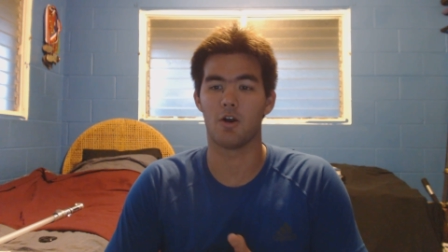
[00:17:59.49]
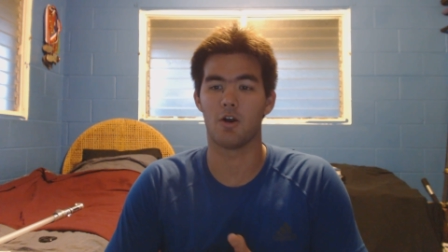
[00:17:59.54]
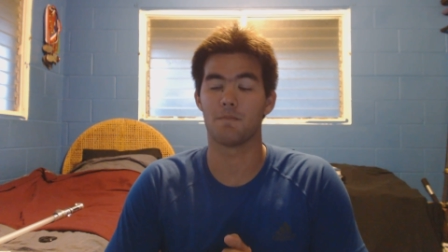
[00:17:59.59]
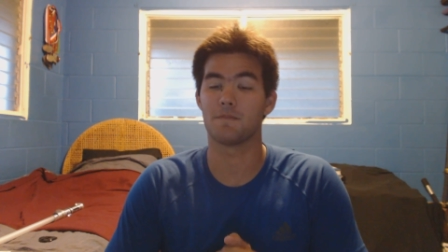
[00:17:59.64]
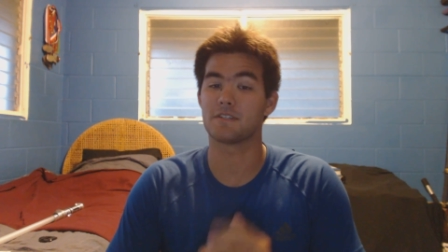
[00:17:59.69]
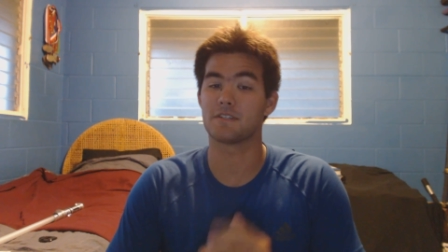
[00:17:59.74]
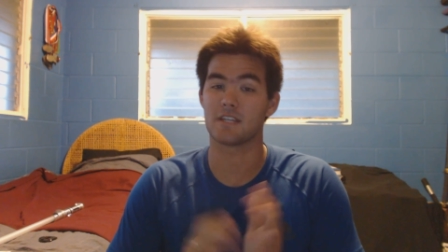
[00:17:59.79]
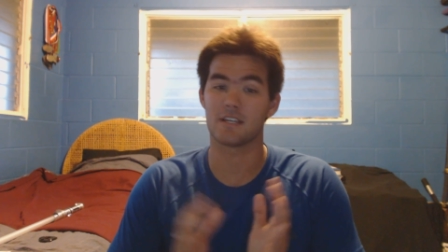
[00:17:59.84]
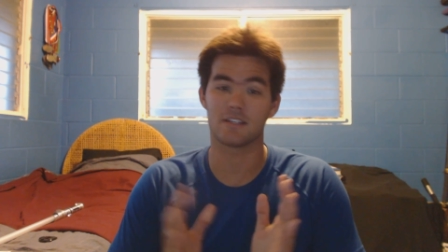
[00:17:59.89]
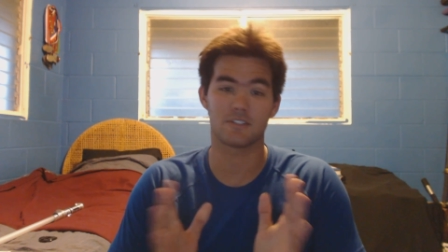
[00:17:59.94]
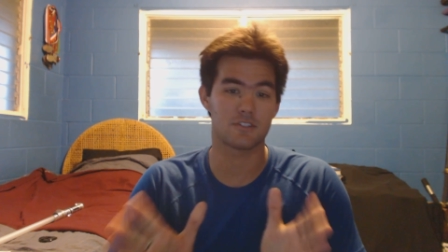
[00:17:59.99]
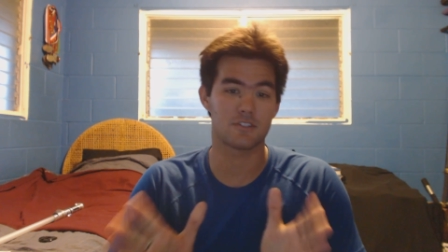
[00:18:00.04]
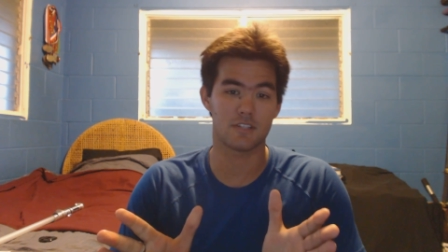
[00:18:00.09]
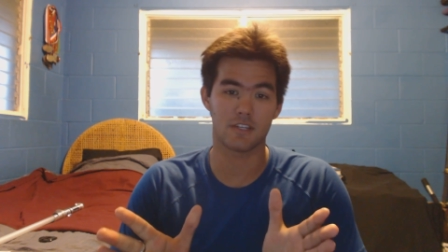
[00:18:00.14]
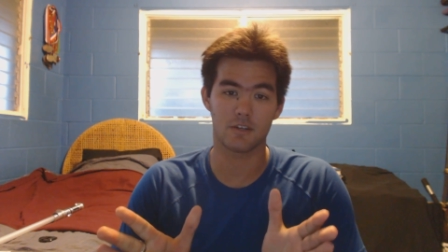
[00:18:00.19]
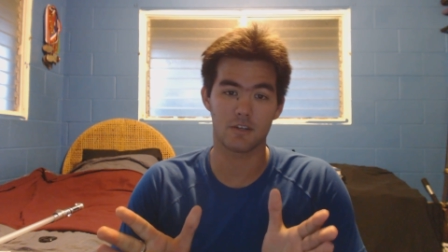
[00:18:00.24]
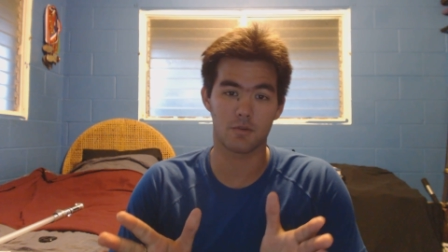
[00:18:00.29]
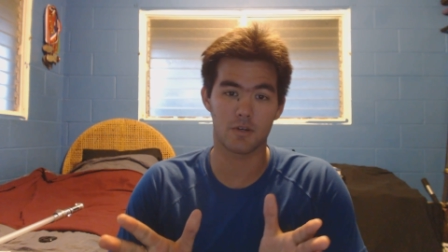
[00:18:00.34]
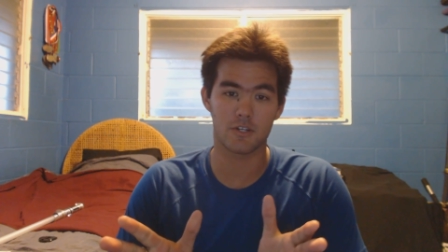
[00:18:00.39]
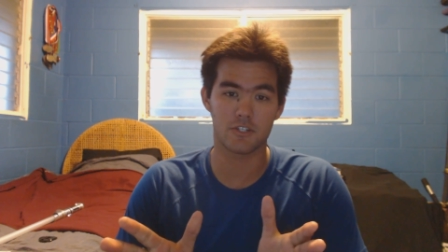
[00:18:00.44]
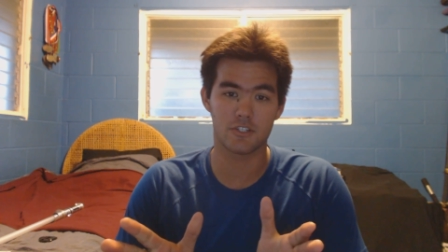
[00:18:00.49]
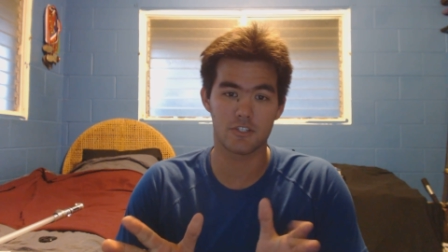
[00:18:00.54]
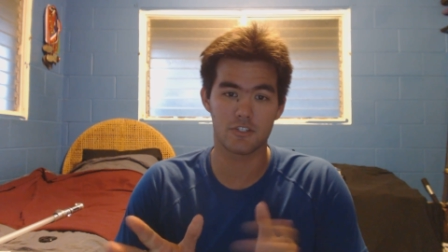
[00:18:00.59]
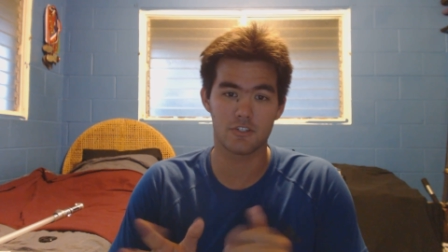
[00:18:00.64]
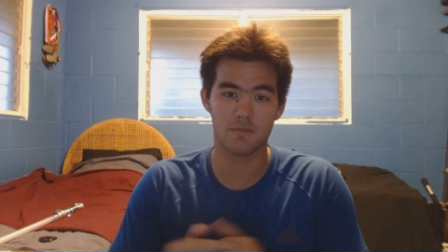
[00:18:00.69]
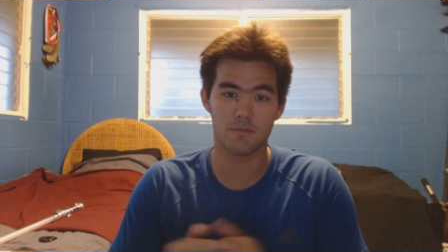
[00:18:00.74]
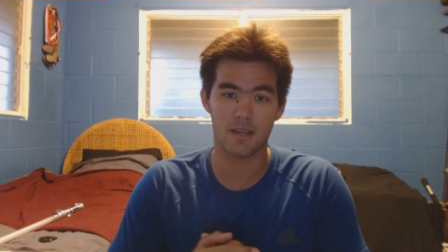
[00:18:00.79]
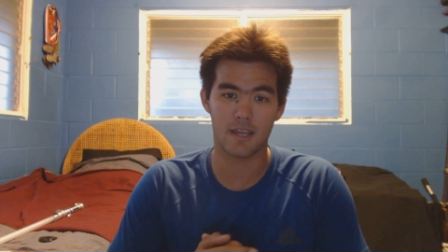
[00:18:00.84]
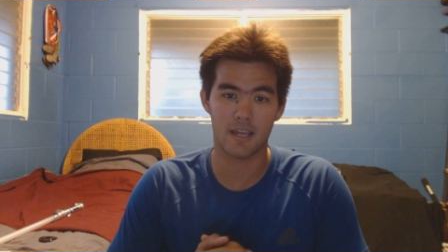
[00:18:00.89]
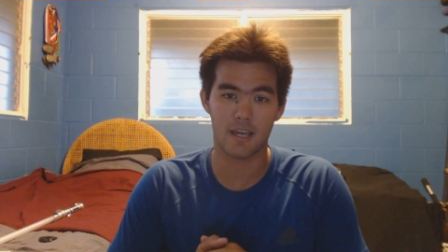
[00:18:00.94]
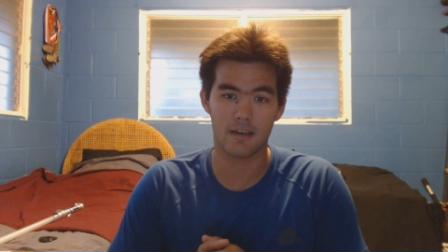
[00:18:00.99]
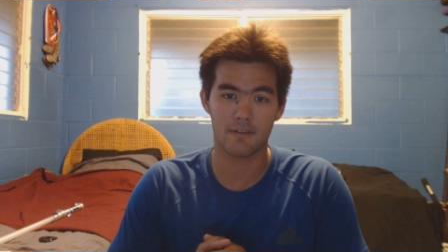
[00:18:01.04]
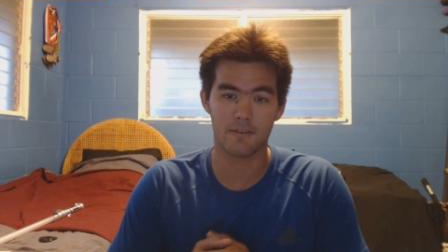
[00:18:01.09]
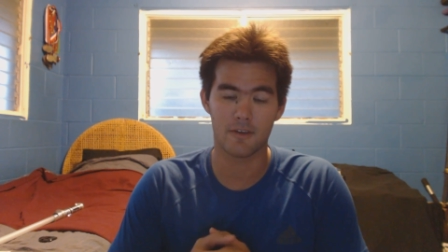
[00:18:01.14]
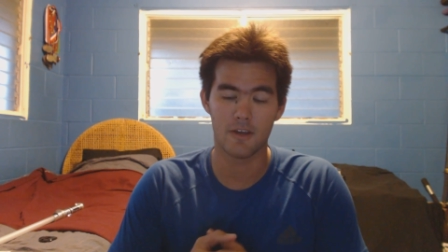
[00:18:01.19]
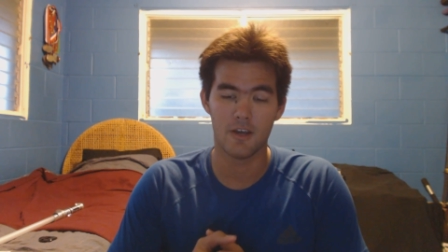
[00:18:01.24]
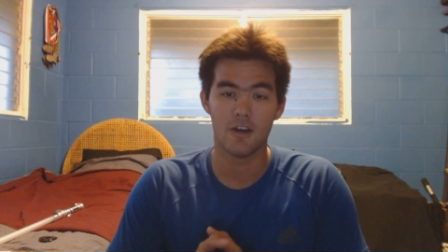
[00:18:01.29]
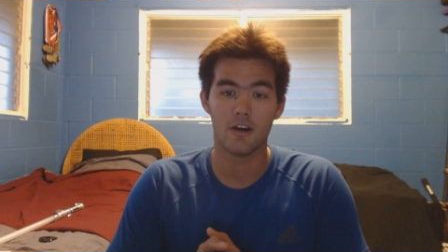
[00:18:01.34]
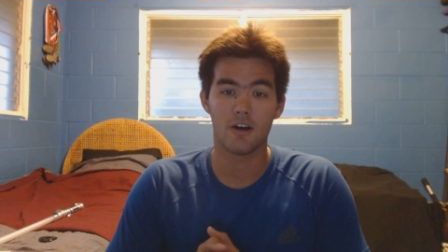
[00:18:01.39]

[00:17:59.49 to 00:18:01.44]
hope this answers any questions you may have.